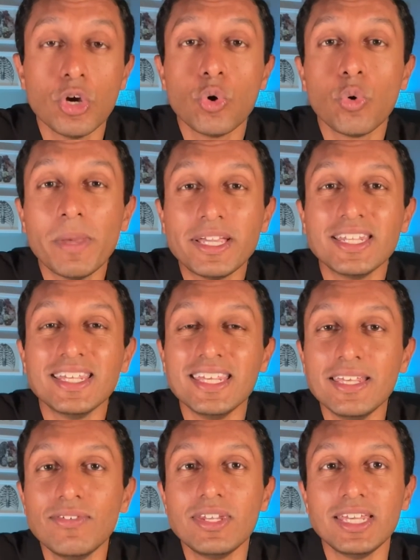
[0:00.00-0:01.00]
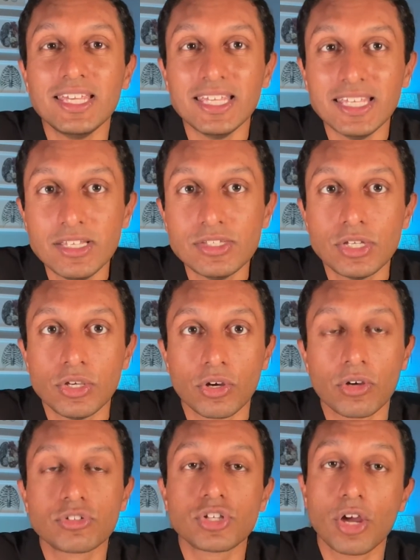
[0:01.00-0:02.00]
will make it even
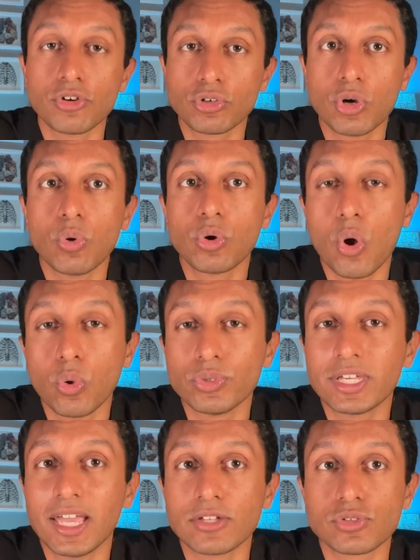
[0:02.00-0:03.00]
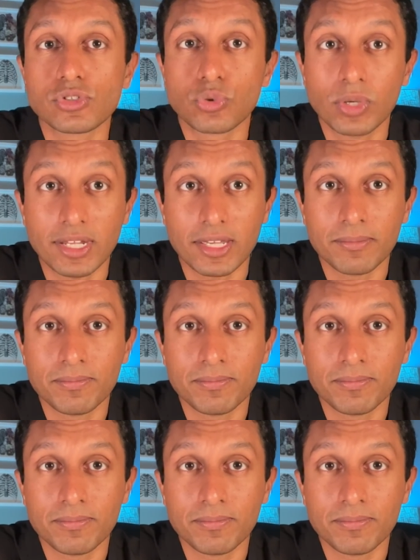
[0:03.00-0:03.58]
easier to undergo colon cancer screening.